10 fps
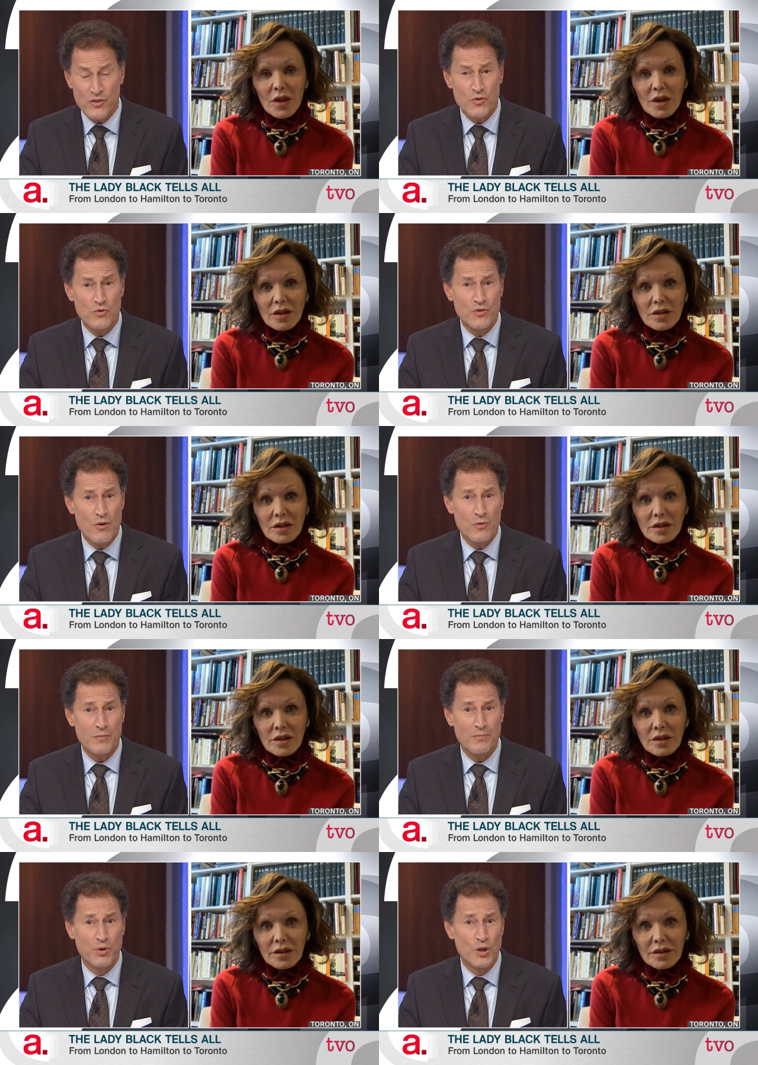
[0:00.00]
Speaker 1: you don't
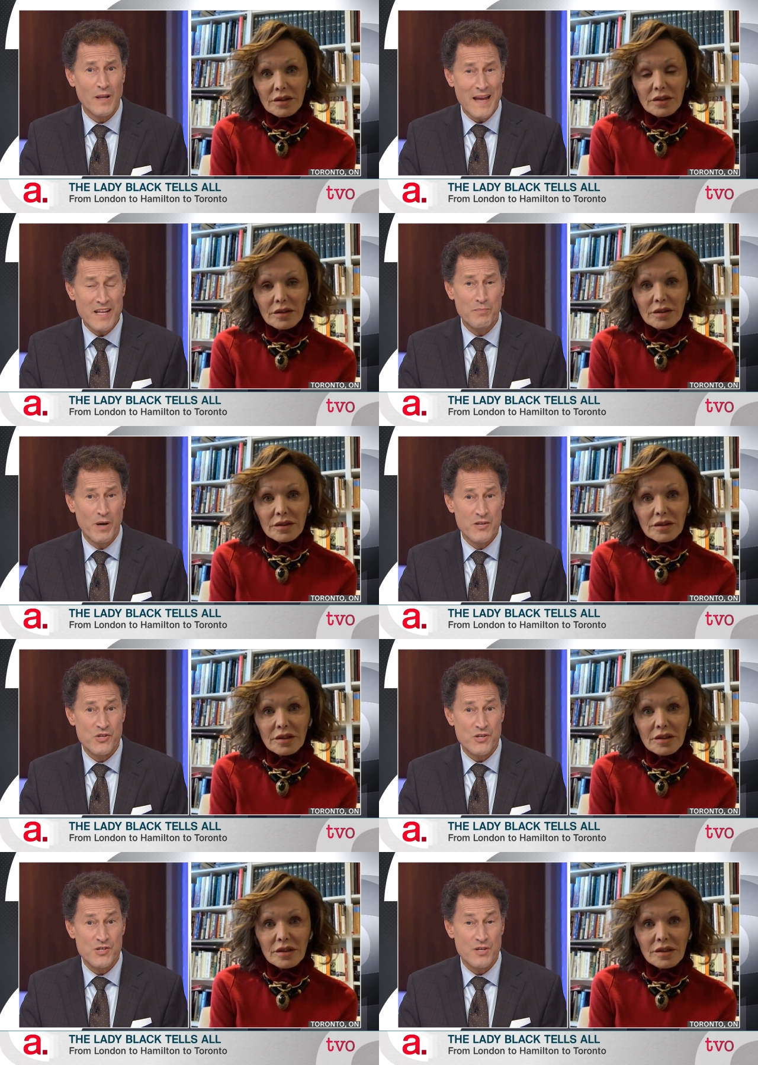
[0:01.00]
pull any
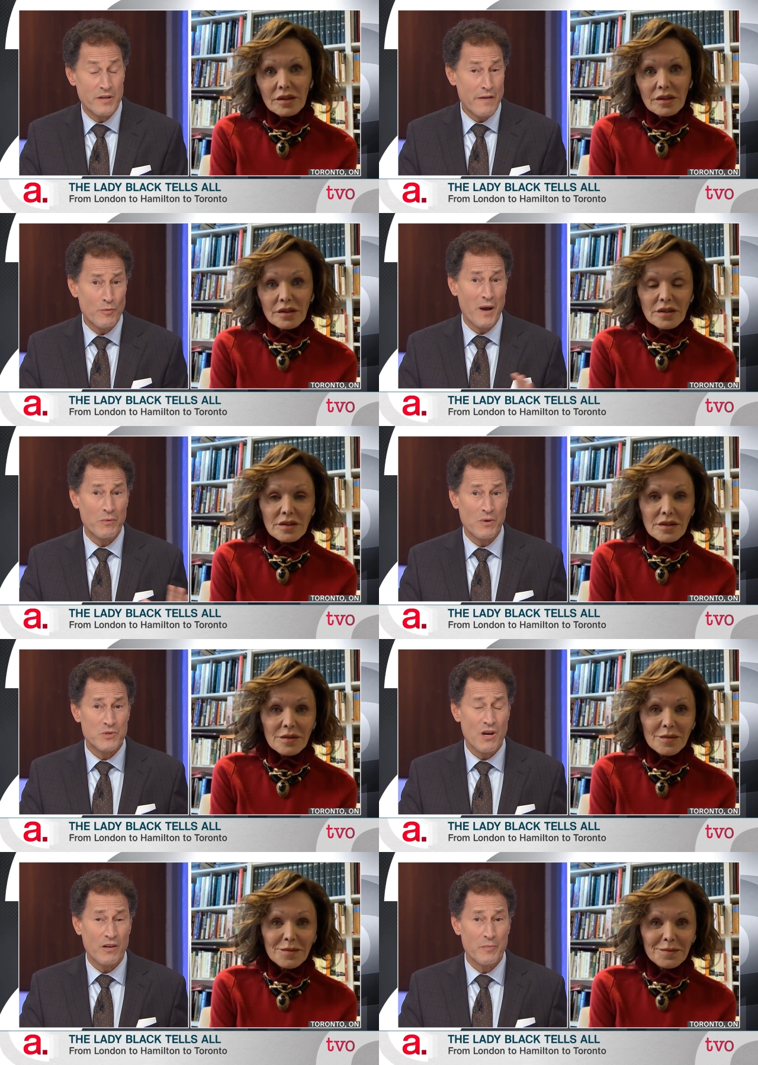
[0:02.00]
punches, never mind when I'm
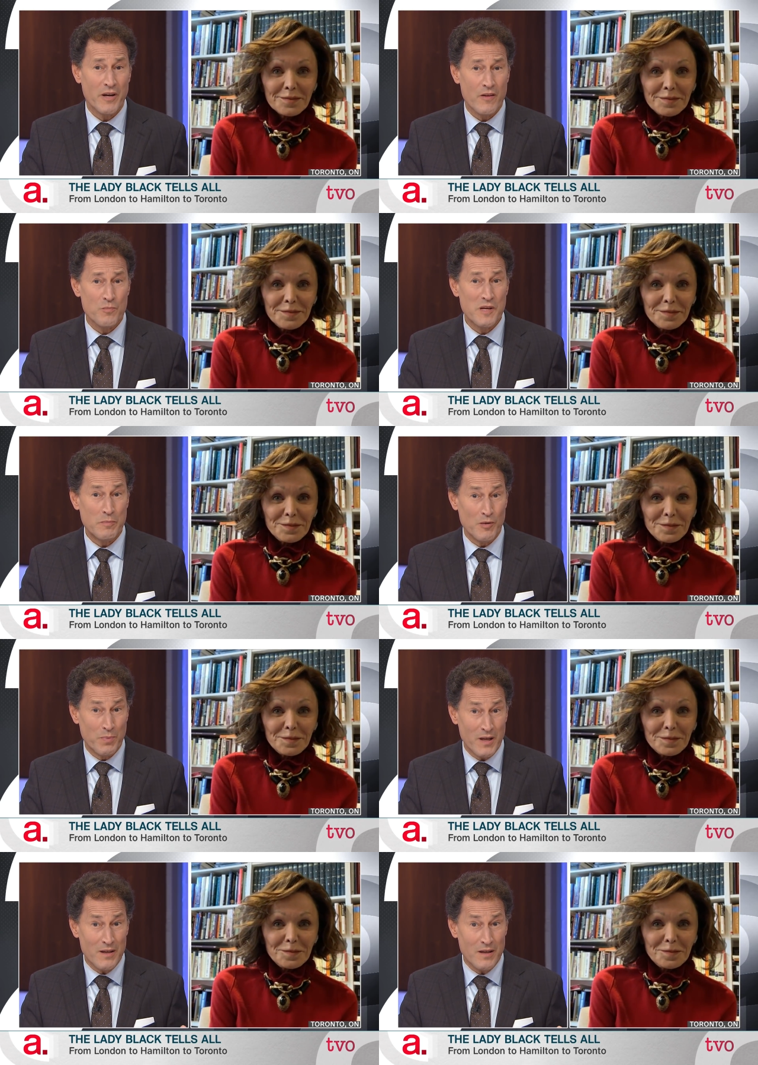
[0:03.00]
talking about other people,
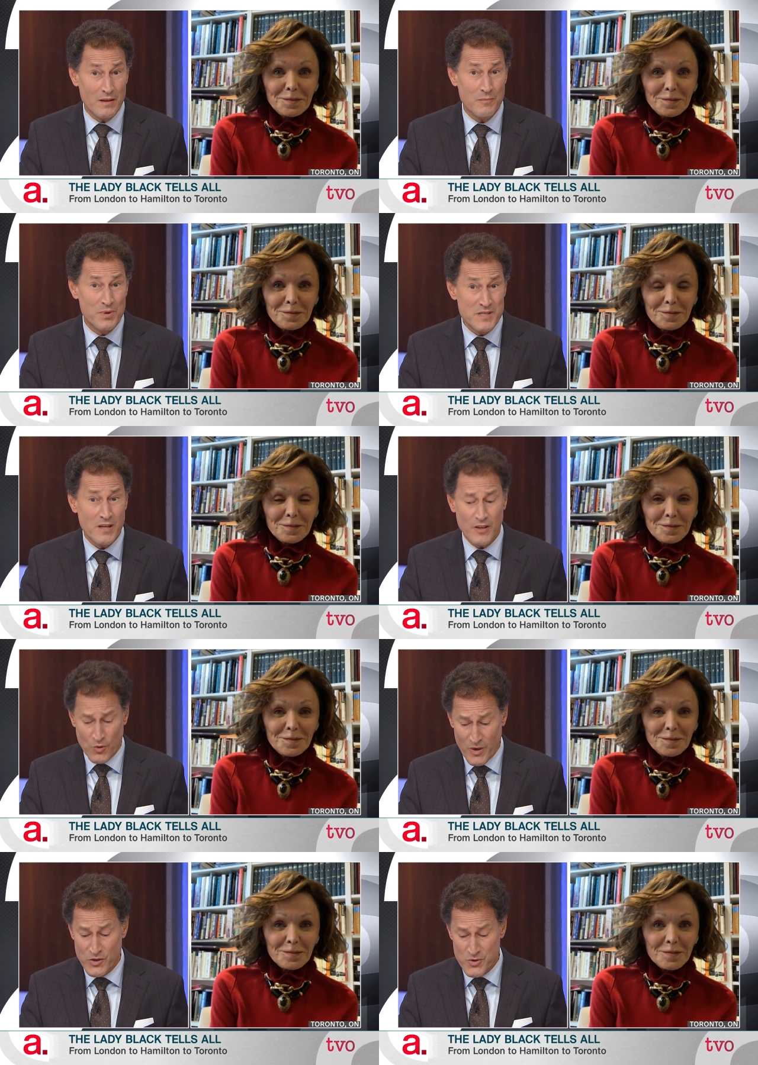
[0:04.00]
but in particular
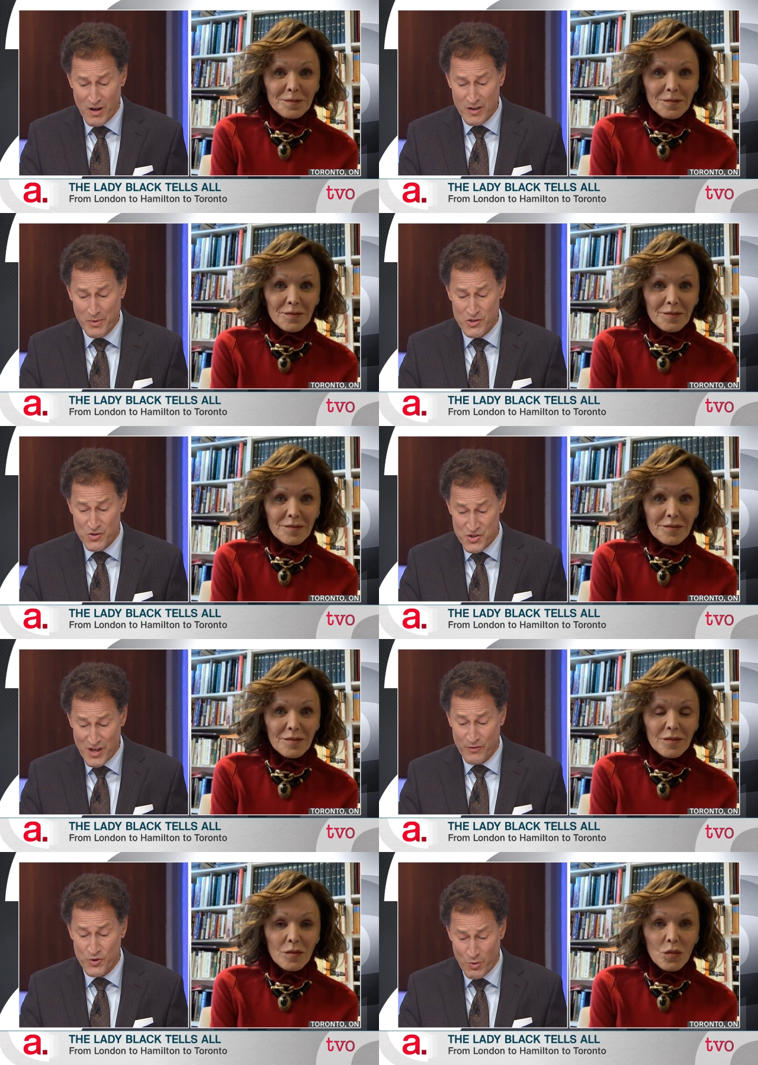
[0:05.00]
when you talk about
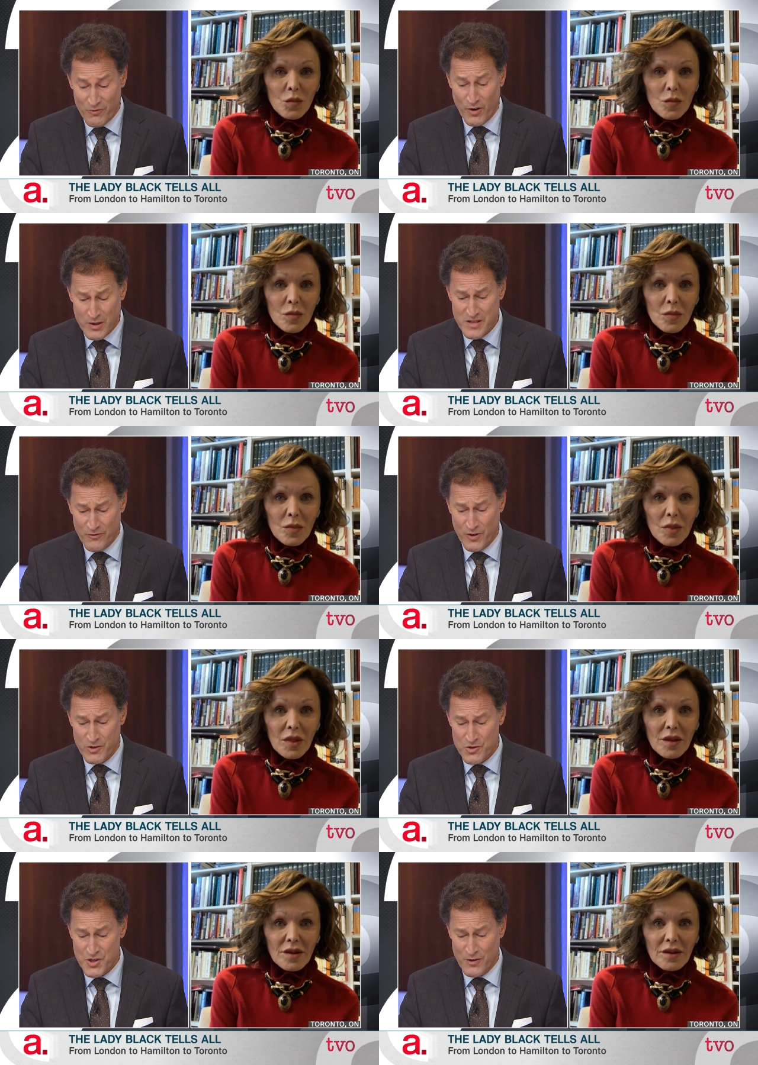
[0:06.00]
yourself. You are very tough on
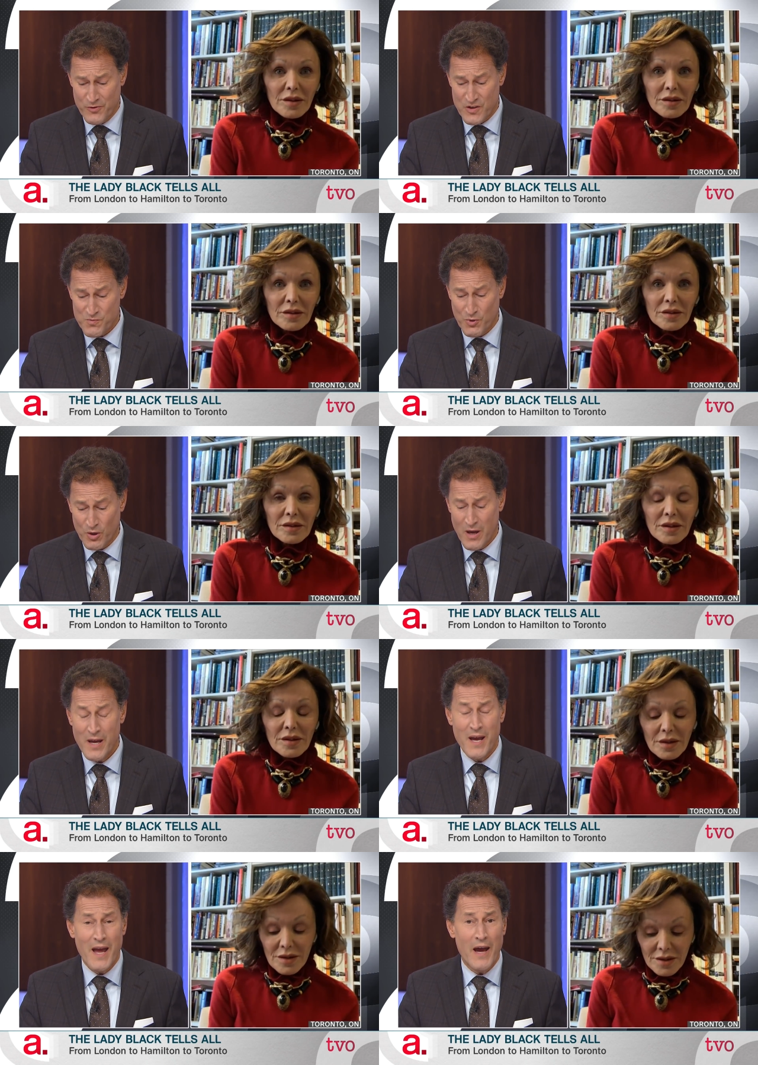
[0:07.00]
yourself in this book.
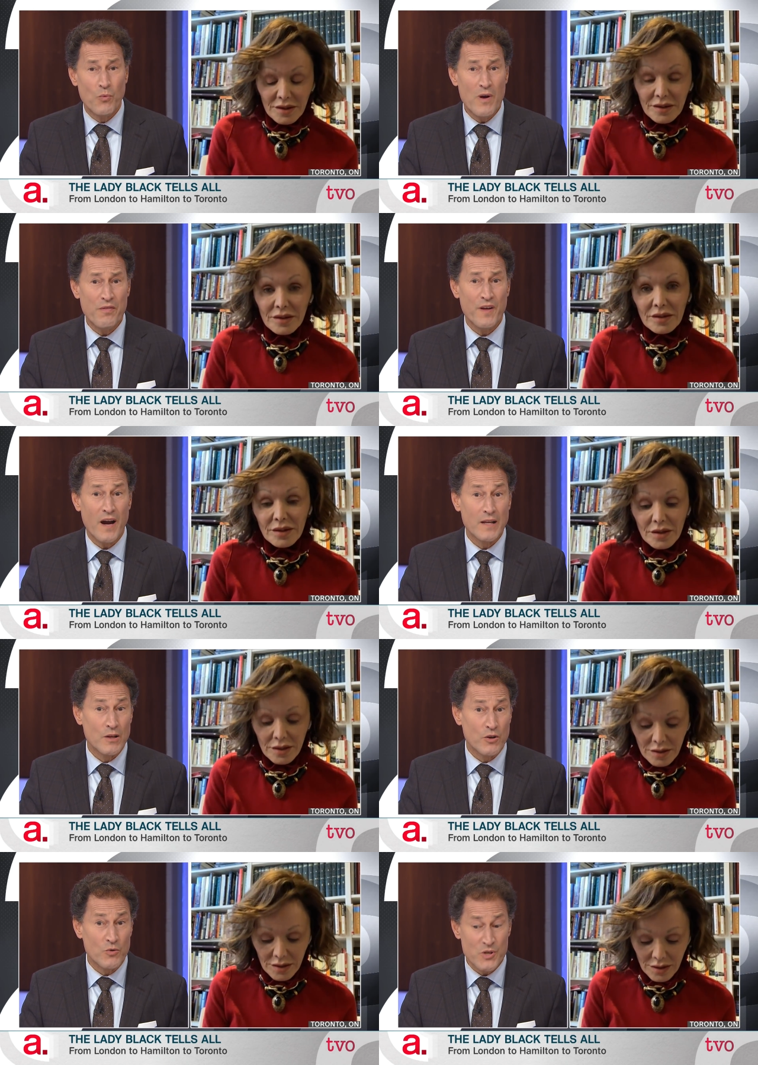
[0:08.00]
And one thing I
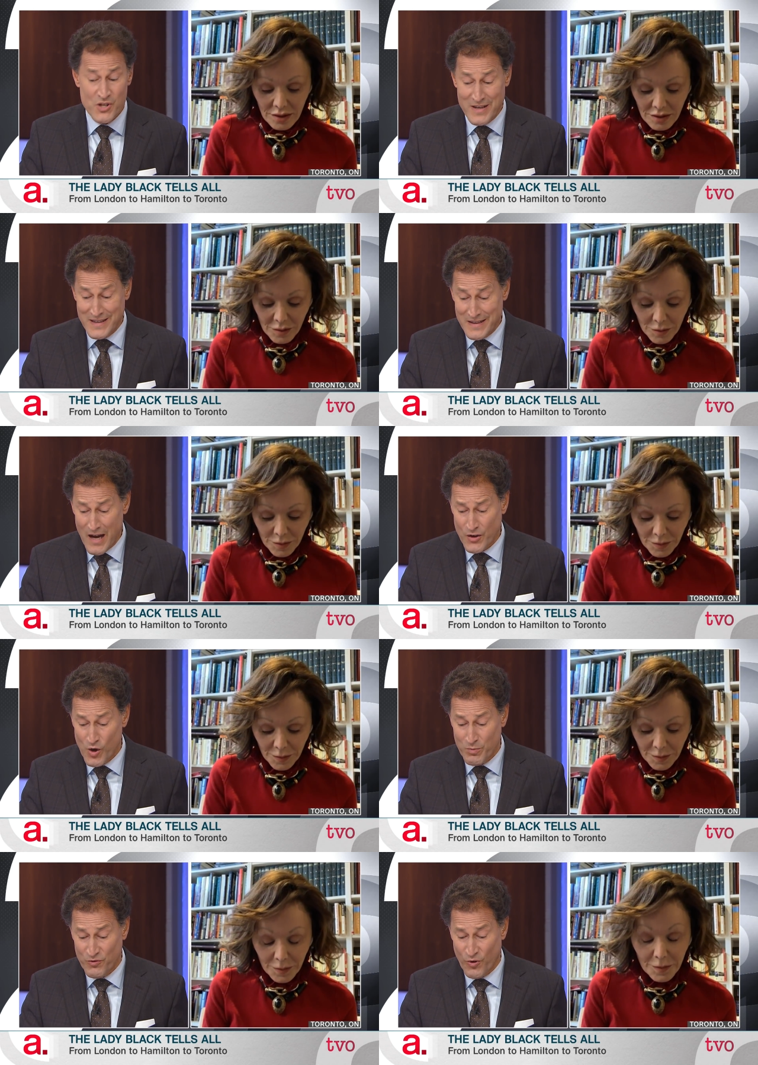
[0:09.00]
learned, which I did not know
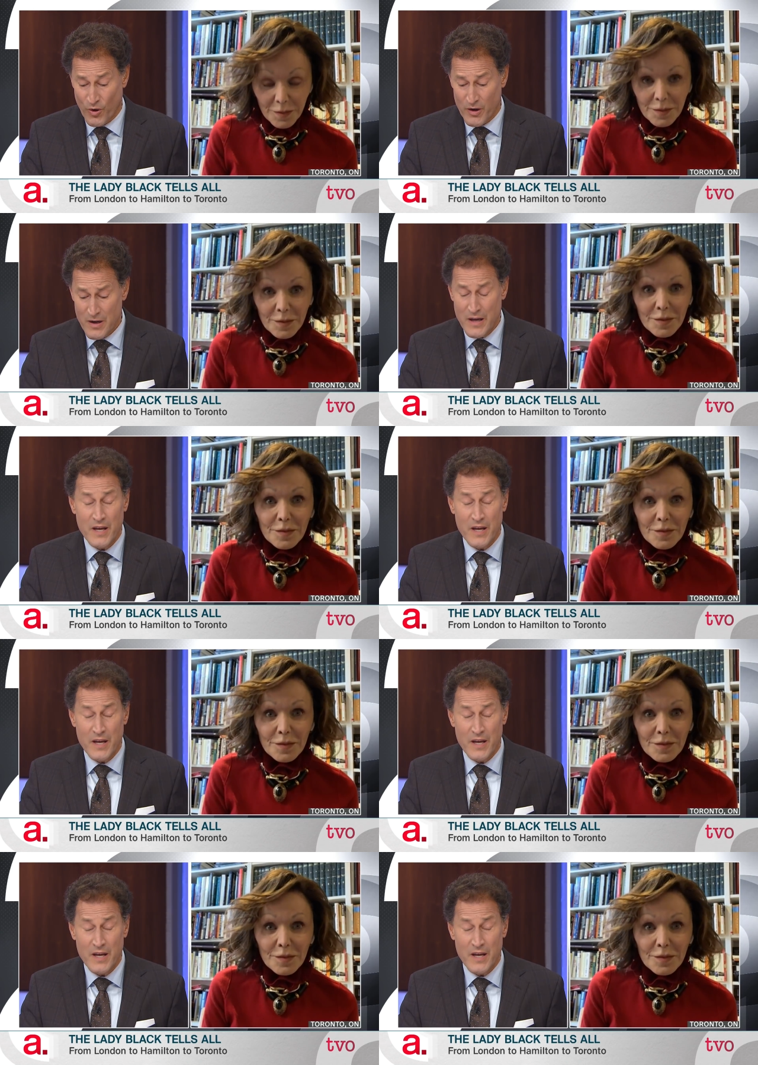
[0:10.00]
before,